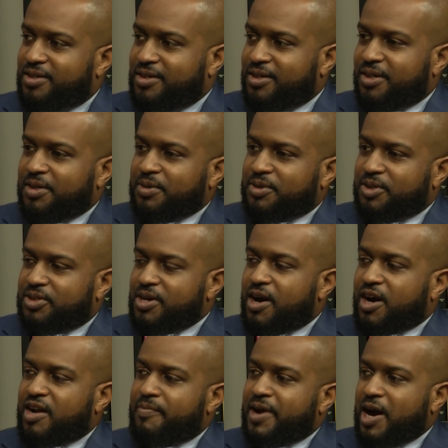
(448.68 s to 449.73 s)
To
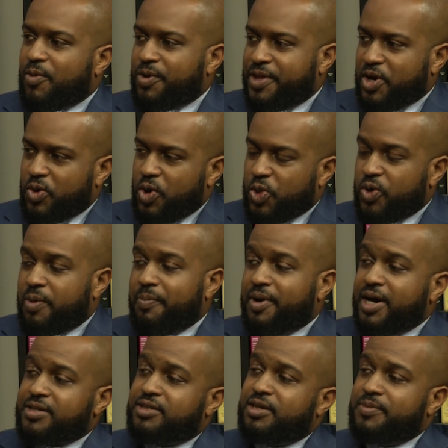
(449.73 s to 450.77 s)
talk about what they're going through
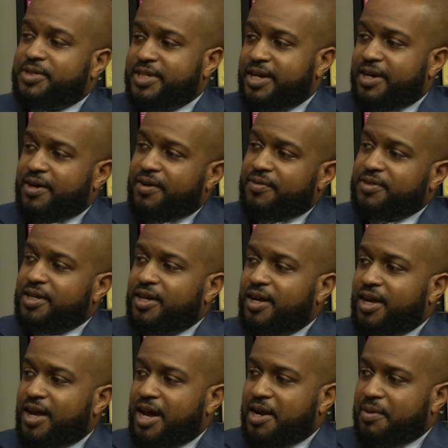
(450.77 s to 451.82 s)
amongst themselves
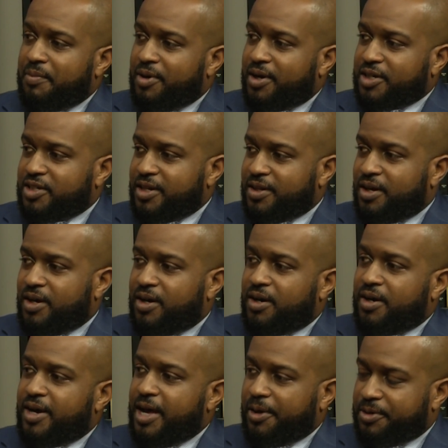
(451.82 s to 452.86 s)
and amongst
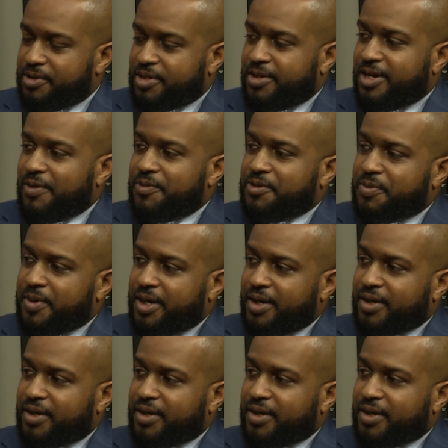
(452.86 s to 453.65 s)
elders that they respect.